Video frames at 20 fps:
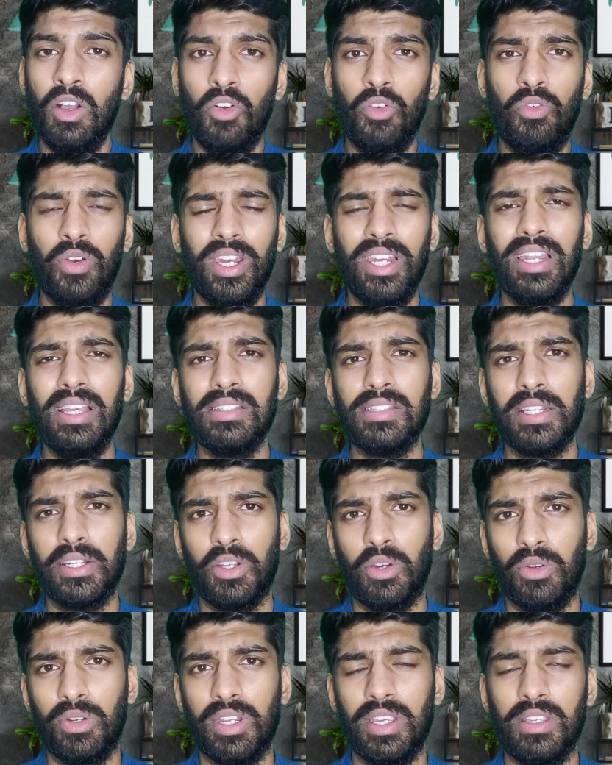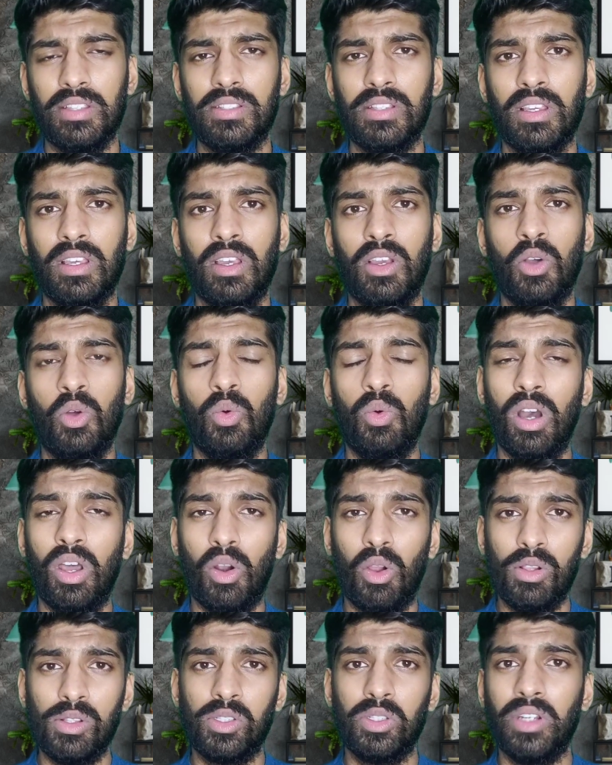Freelance attorneys, who are
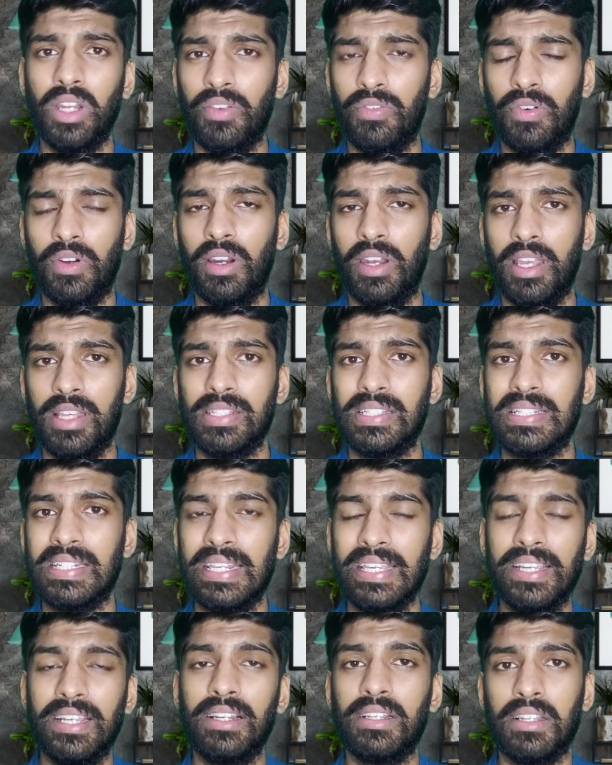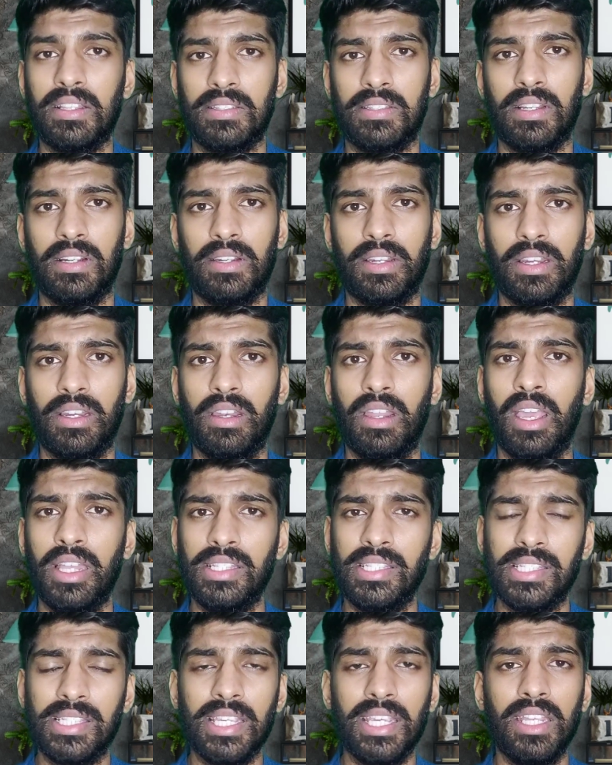also referred as legal consultant,
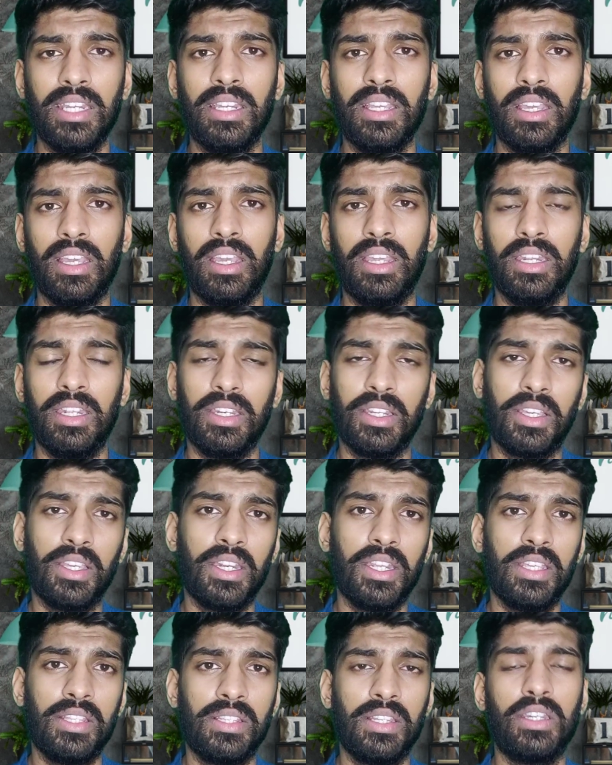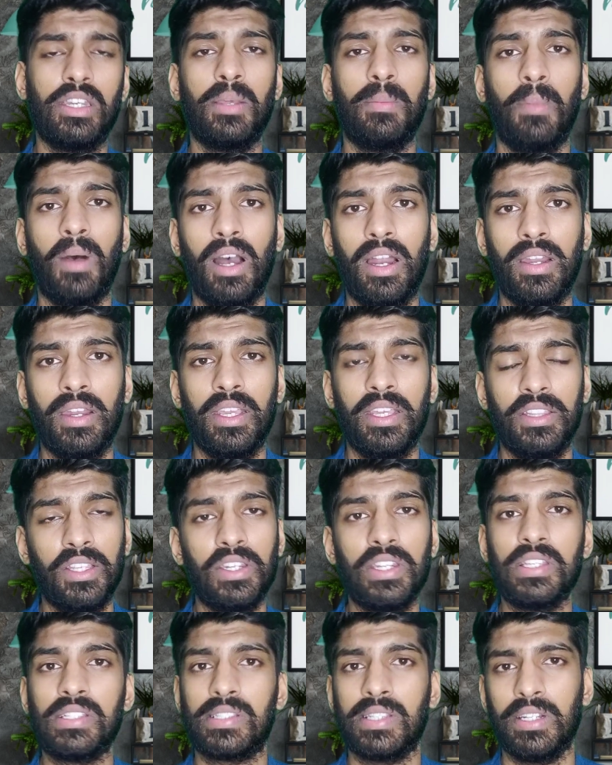has seen an increase in demand in the
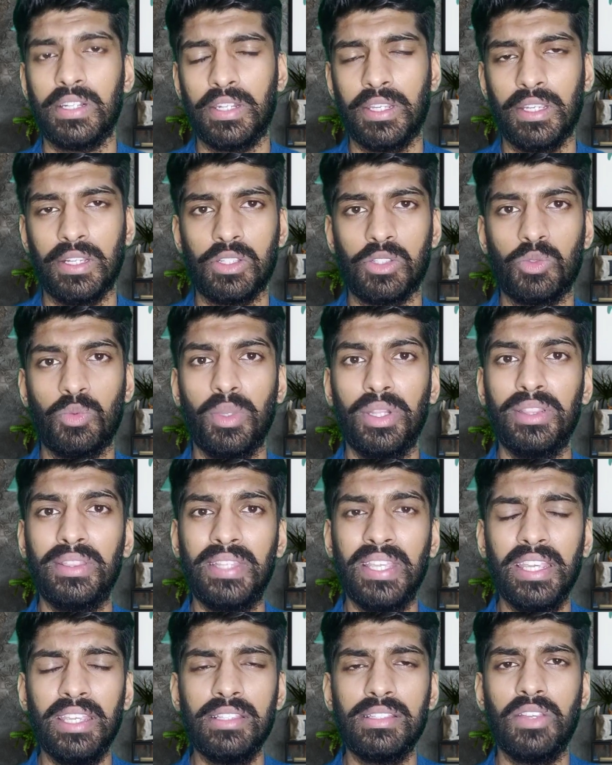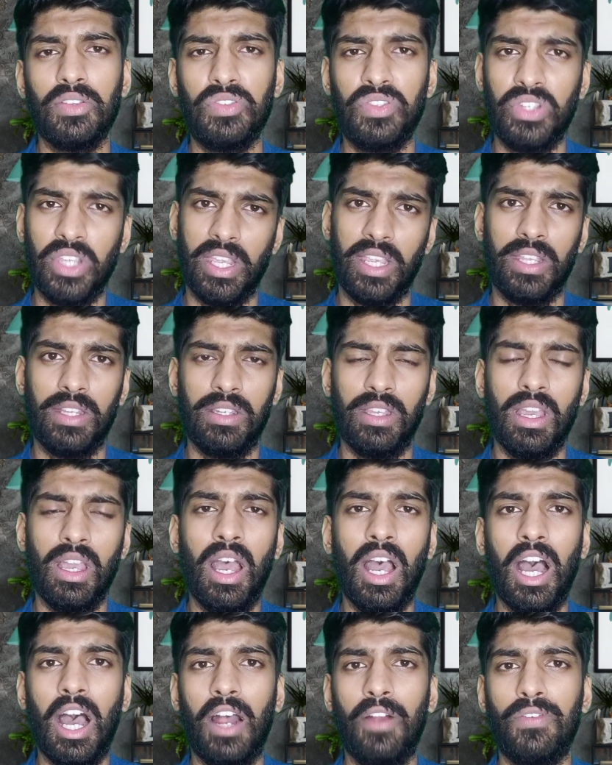recent years when things have changed
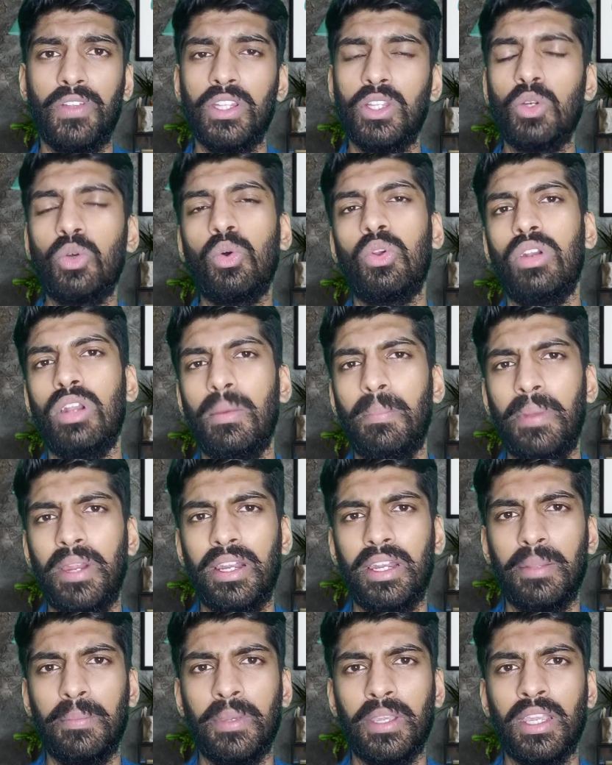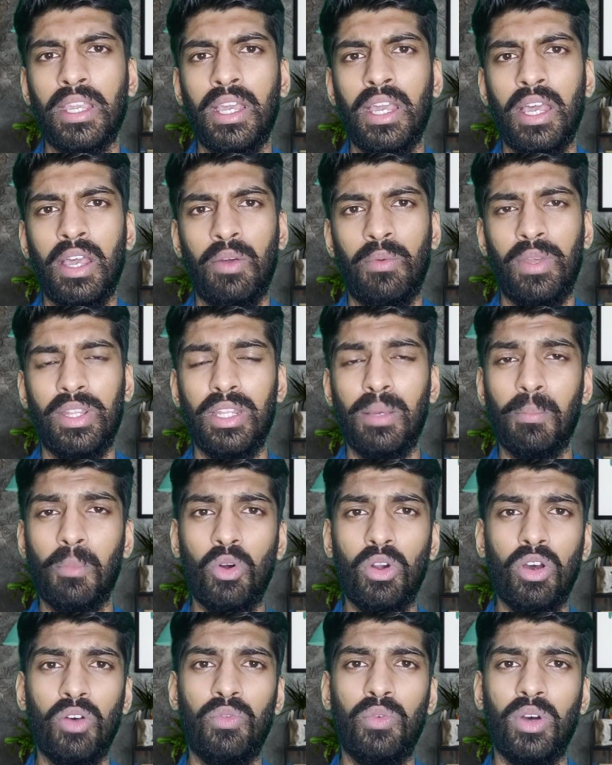after the corona pandemic, when the
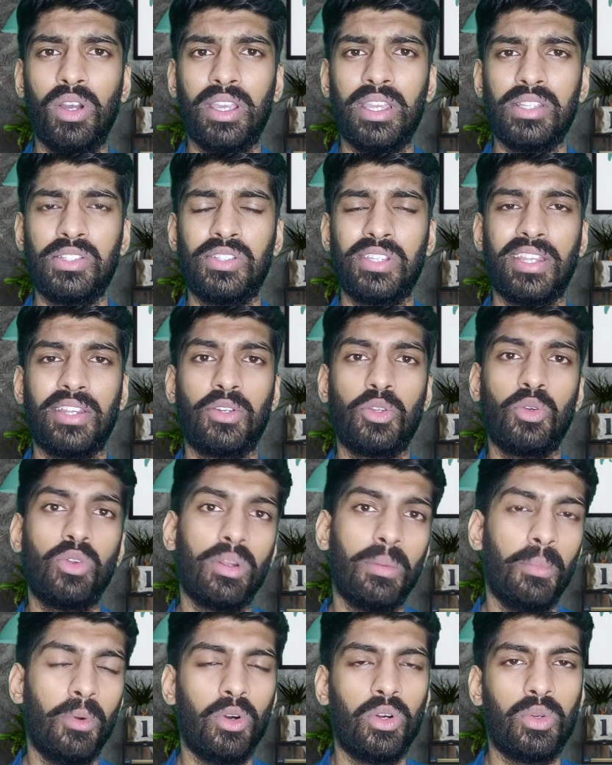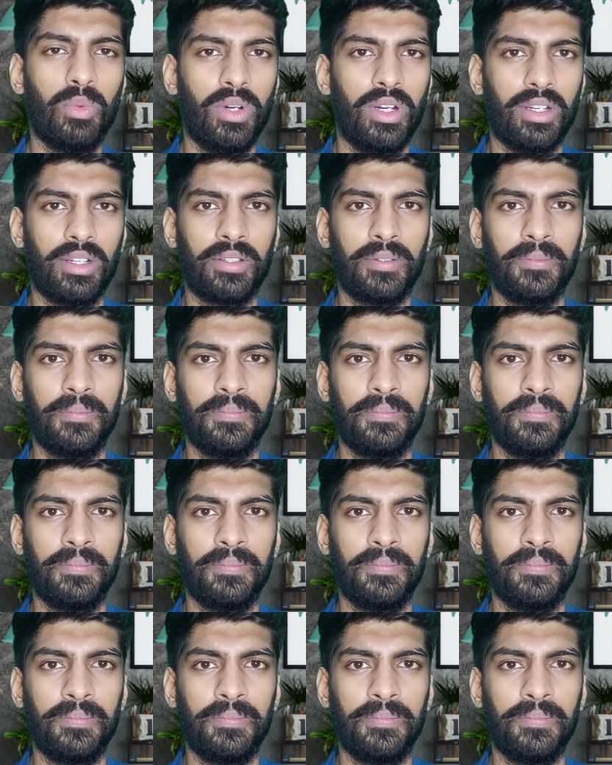mode of work has changed to remote work.